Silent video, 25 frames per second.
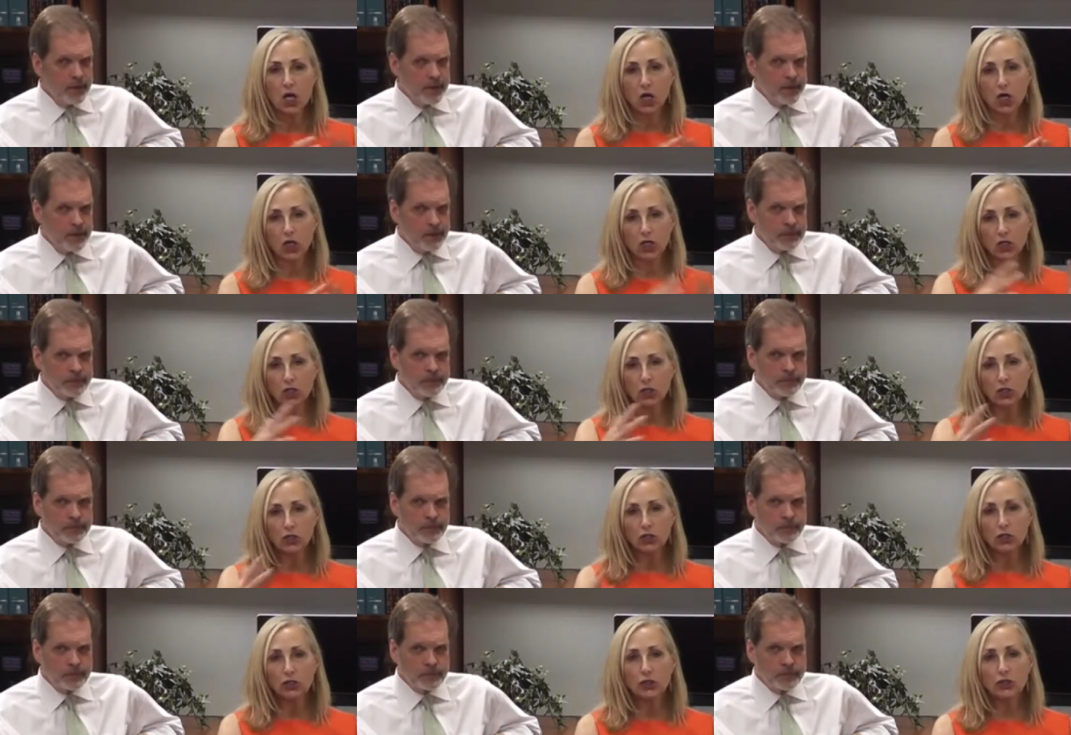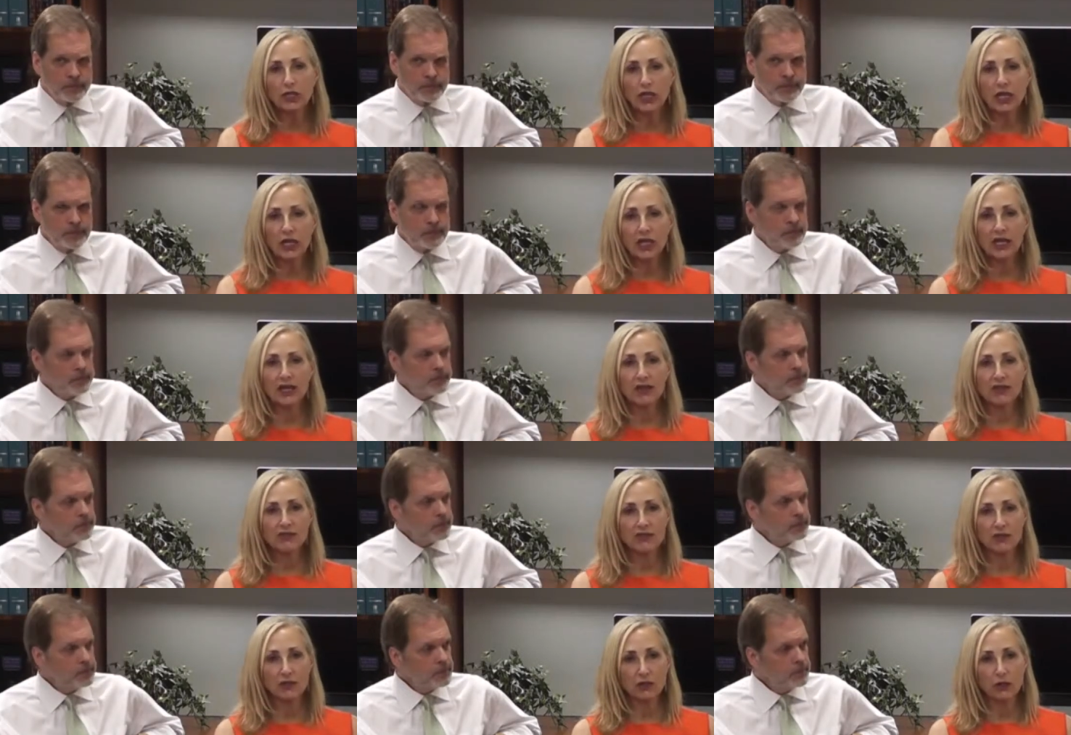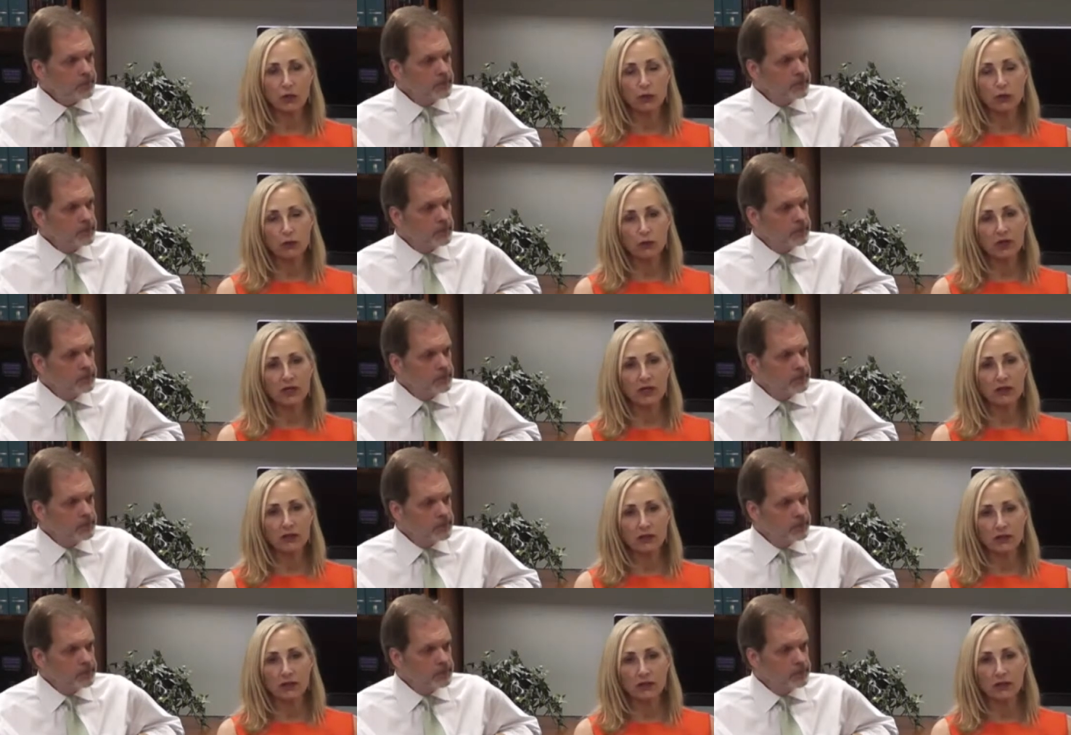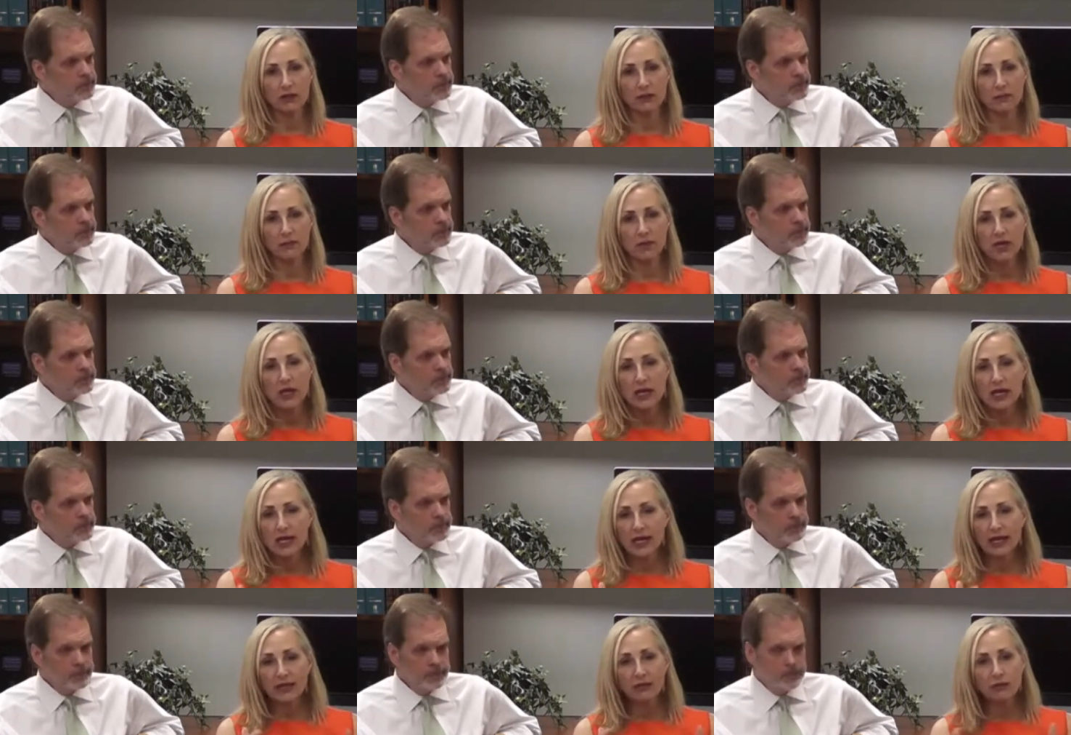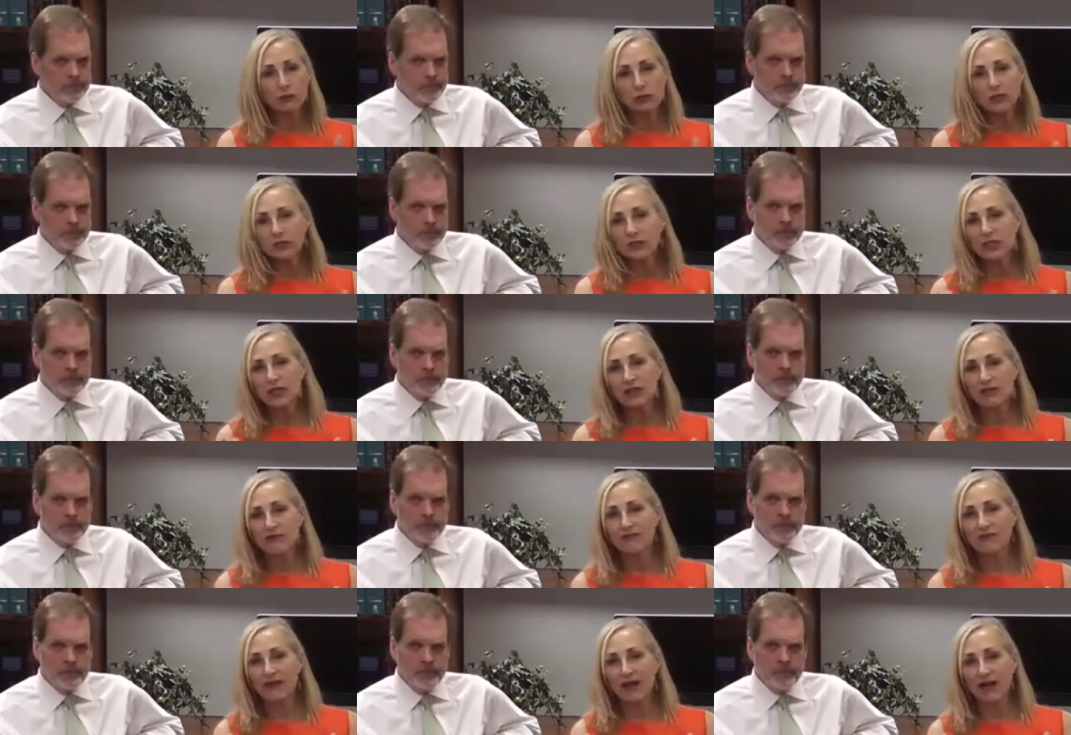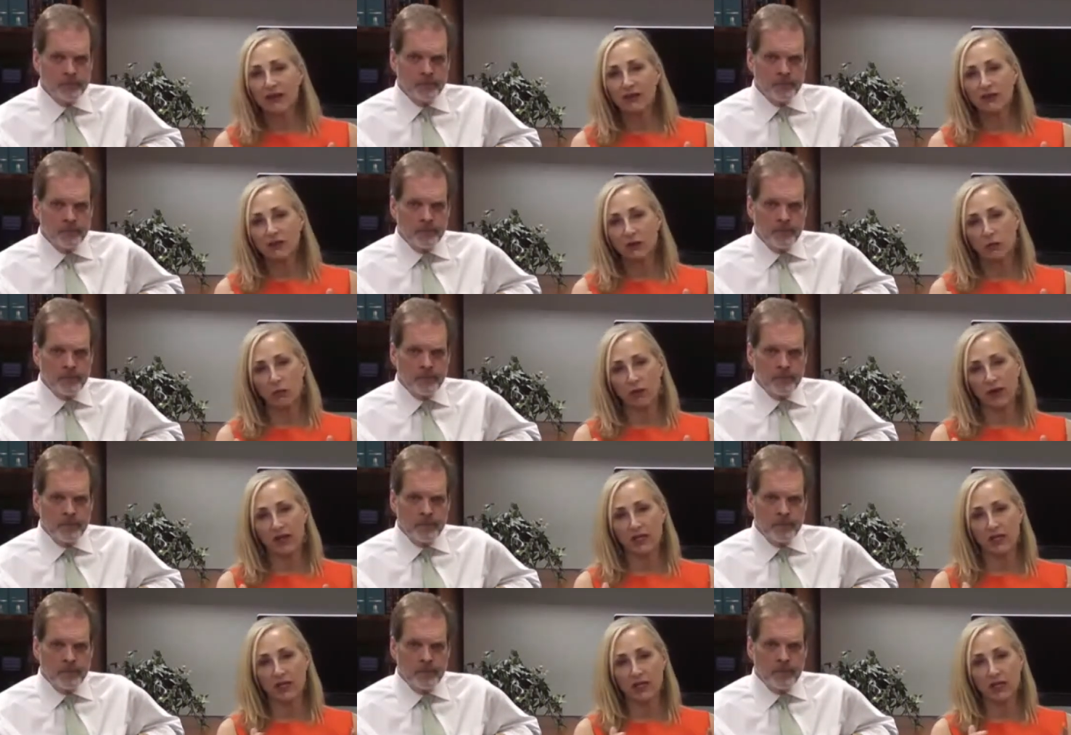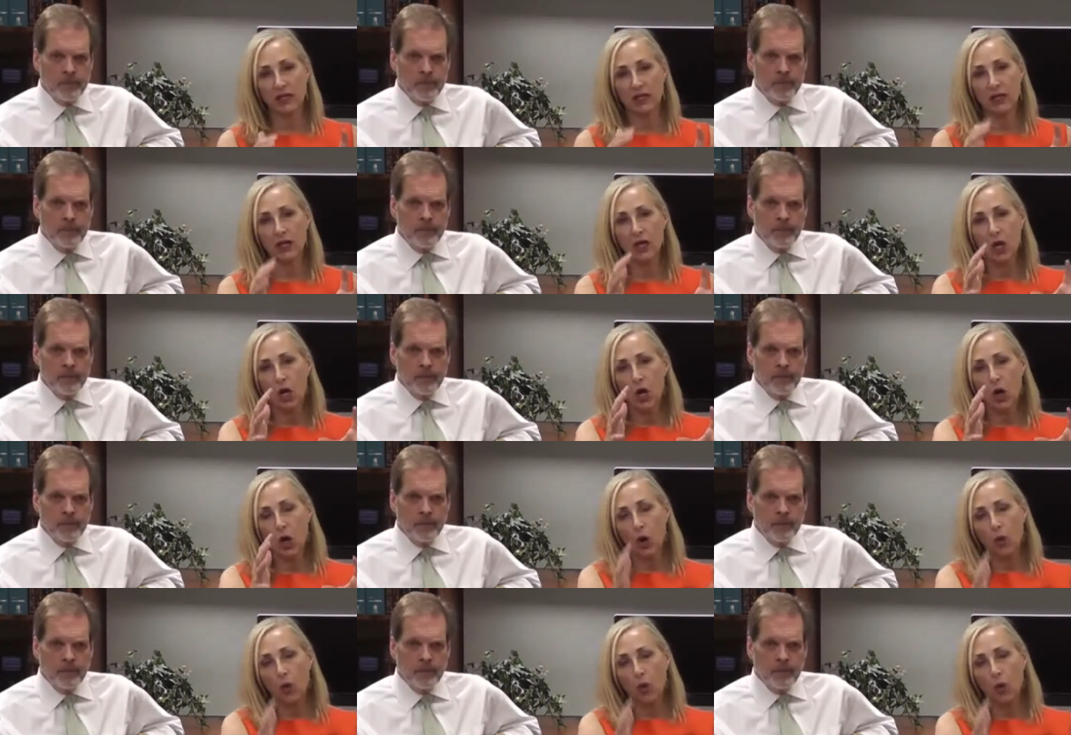Speaker 1: looking at the curriculum and really evaluating